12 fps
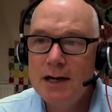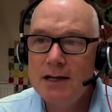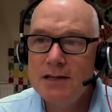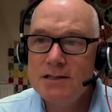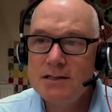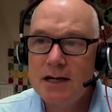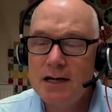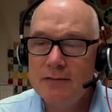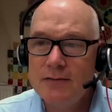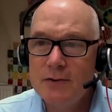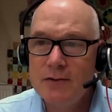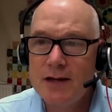In this study
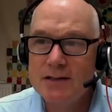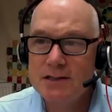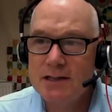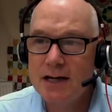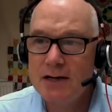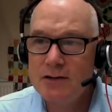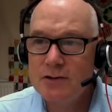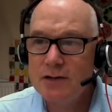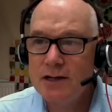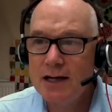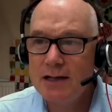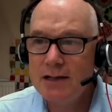of
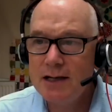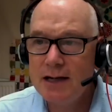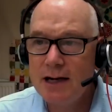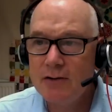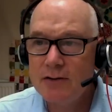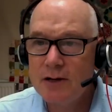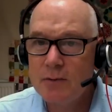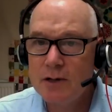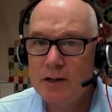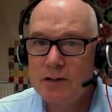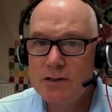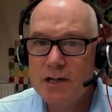2,919 healthcare
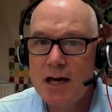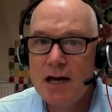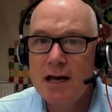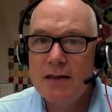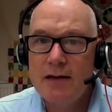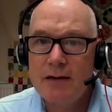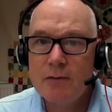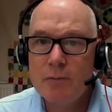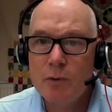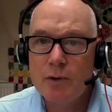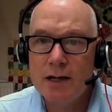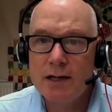workers, they
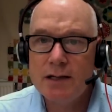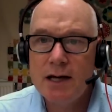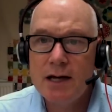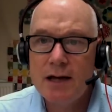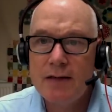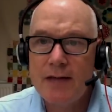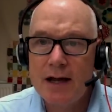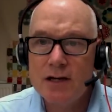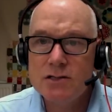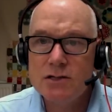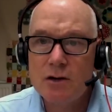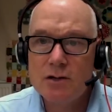reported that
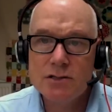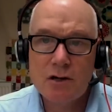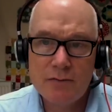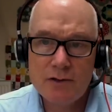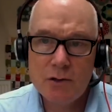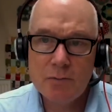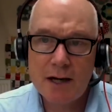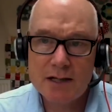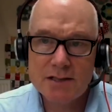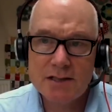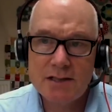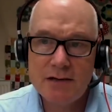SARS CoV 2
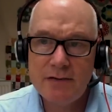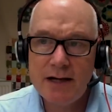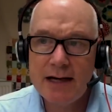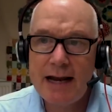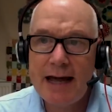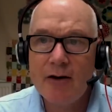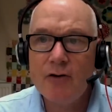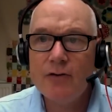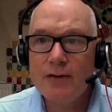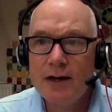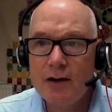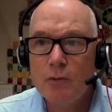positivity in
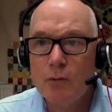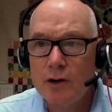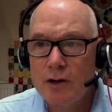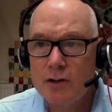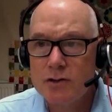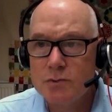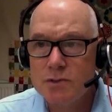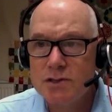healthcare workers